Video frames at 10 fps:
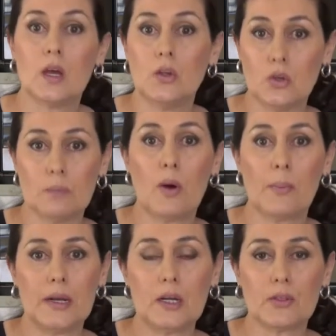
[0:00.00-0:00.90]
you can
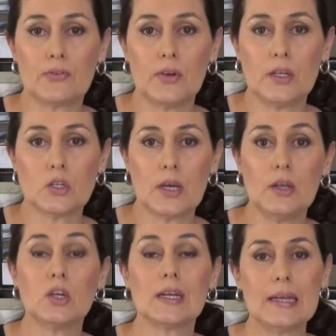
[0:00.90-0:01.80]
pop it into the fridge
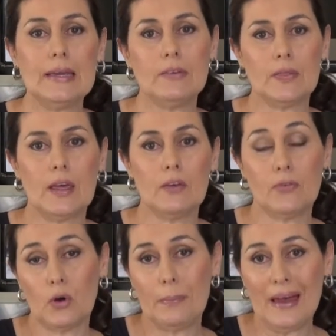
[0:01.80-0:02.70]
and you can leave it there
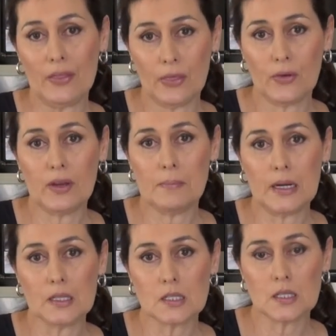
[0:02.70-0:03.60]
for about 30
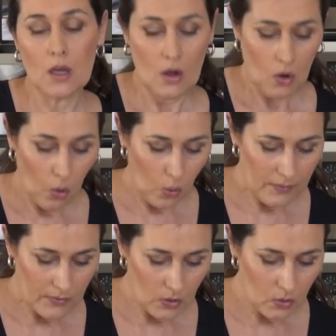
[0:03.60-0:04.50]
minutes. Or
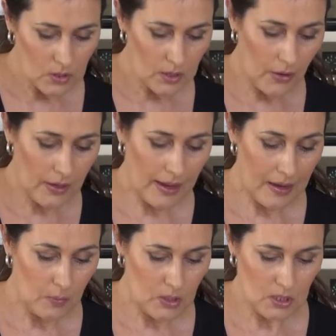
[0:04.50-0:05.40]
if it looks
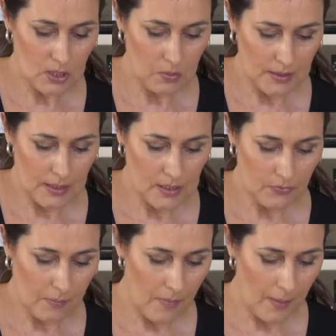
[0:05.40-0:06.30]
okay, which this one does
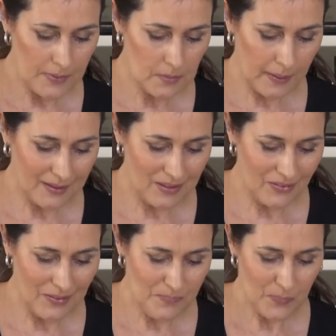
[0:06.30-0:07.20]
from my
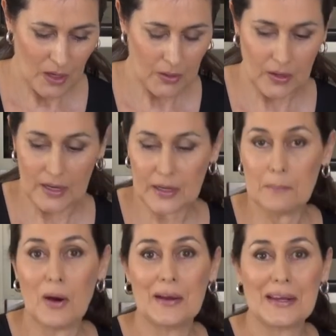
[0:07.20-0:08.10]
perspective, I
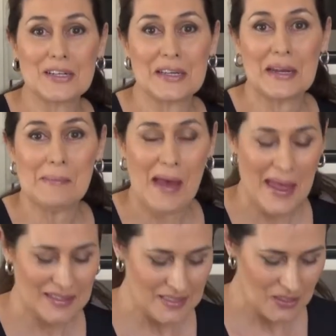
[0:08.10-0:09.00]
don't mind actually getting my
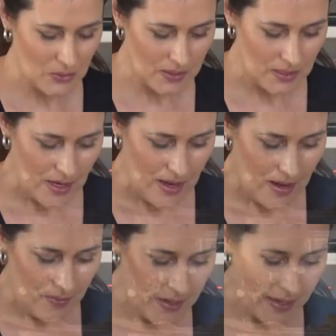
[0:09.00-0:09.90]
hands into it.
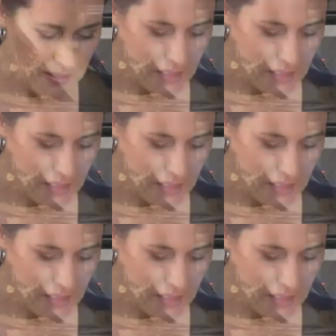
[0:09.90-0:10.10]
The next